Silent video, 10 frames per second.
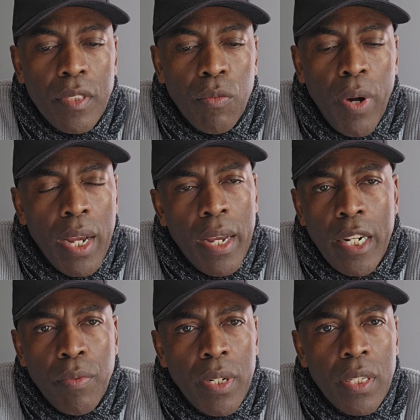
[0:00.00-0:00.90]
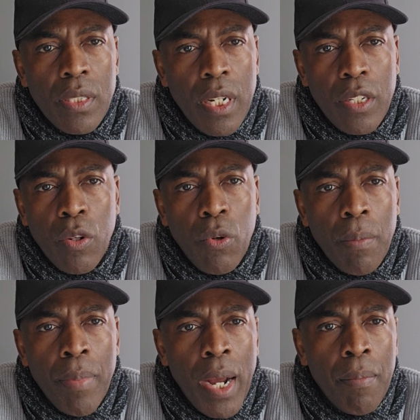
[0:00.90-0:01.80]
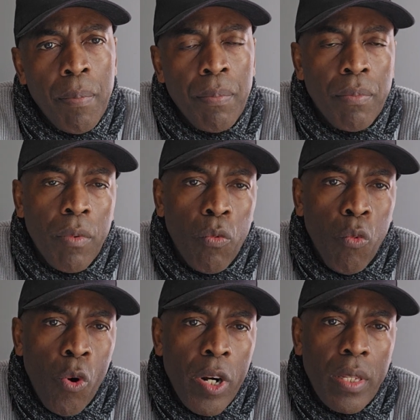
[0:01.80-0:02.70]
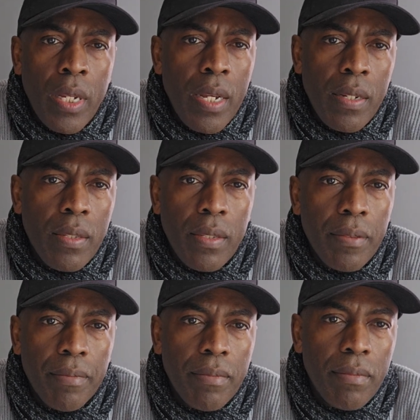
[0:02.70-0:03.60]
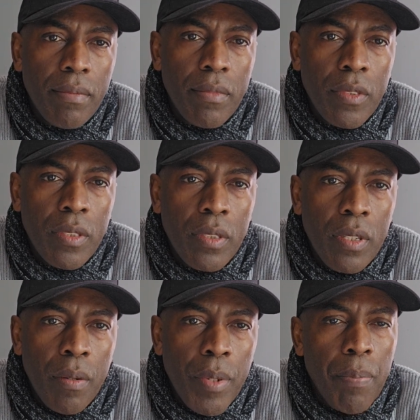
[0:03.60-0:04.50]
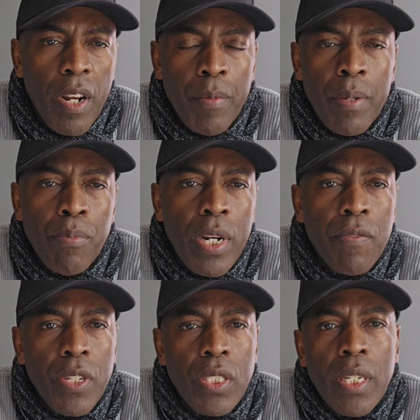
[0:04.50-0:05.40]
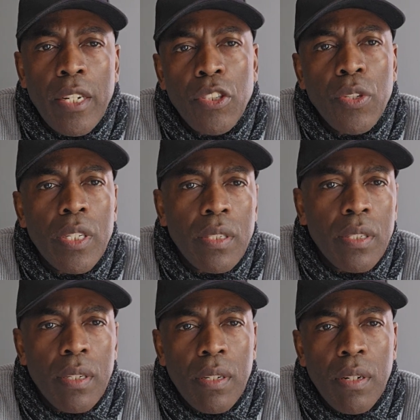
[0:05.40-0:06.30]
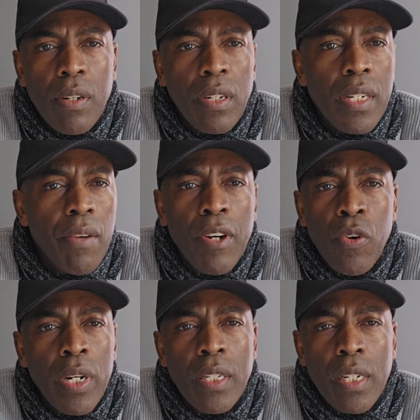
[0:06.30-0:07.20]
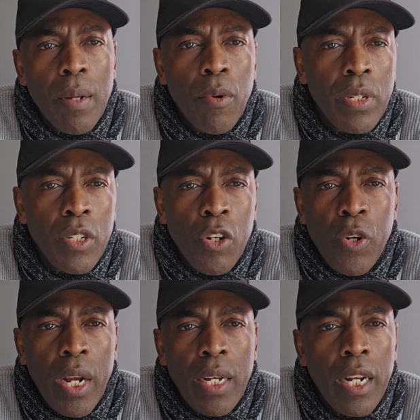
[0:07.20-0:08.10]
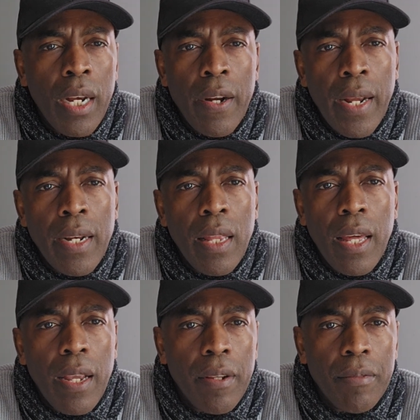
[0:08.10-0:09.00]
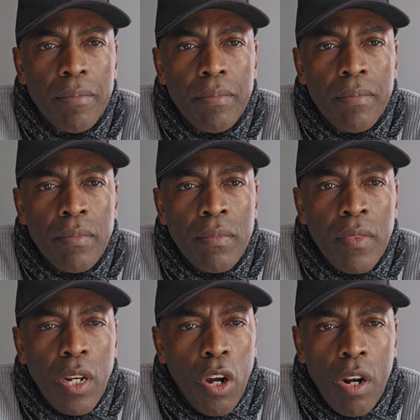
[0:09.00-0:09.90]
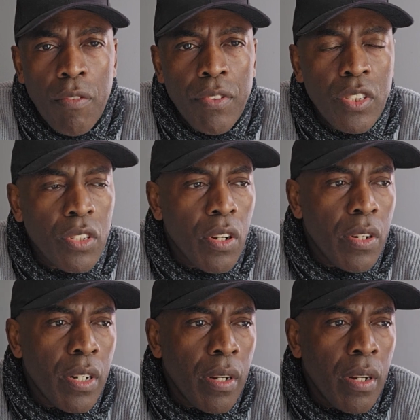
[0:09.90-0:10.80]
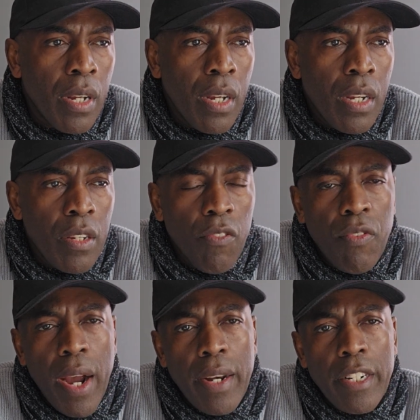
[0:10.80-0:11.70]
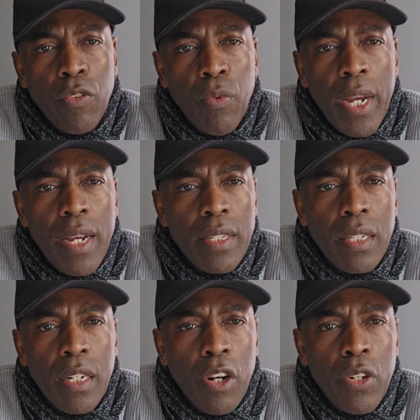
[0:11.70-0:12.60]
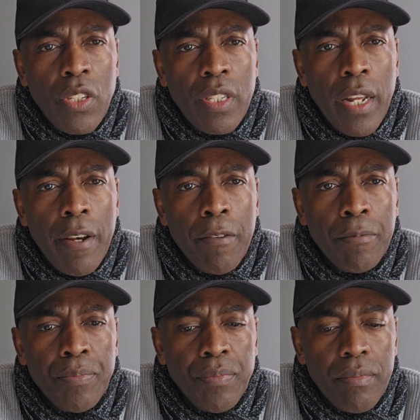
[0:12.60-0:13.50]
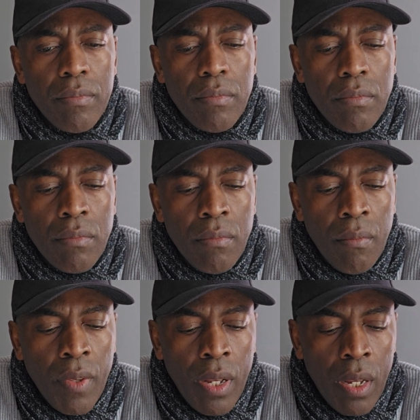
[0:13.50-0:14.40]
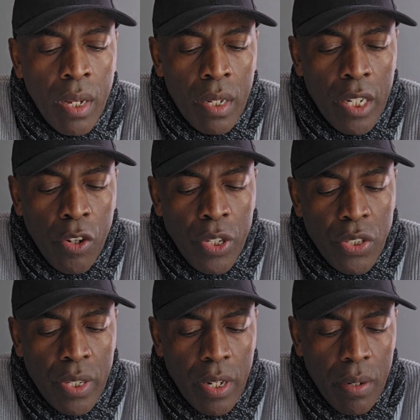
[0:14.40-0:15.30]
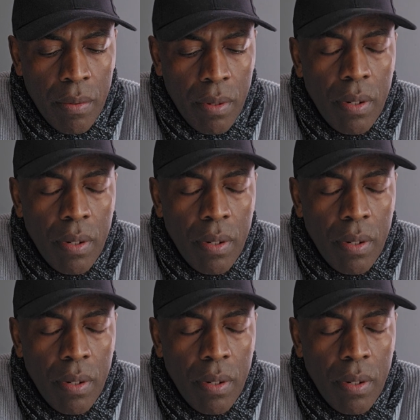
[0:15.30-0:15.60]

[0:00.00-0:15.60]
Why can't we just stick to what the Bible word thinks? People have been praying for centuries, never know anything about decreeing and declaring anything. And all of a sudden, you find it ways in the Christian, the Christian